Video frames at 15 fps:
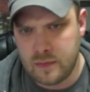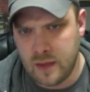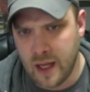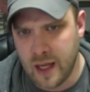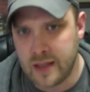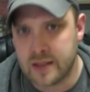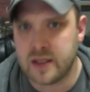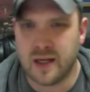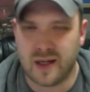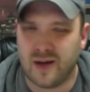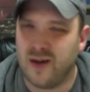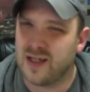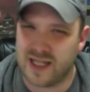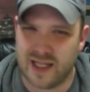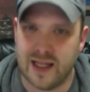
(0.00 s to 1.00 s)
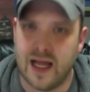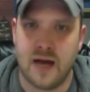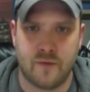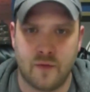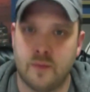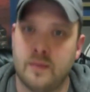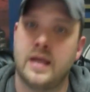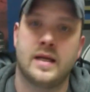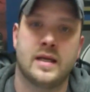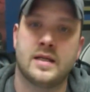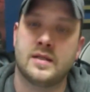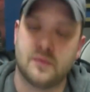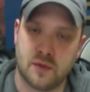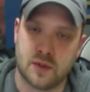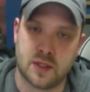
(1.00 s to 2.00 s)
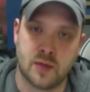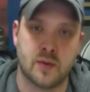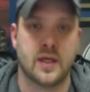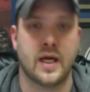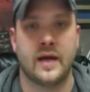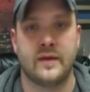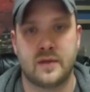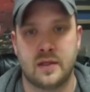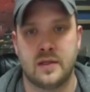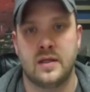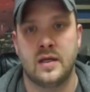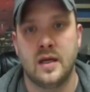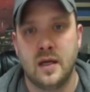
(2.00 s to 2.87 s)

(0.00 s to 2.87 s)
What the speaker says: and it's going to cost a lot for maintenance for someone to have to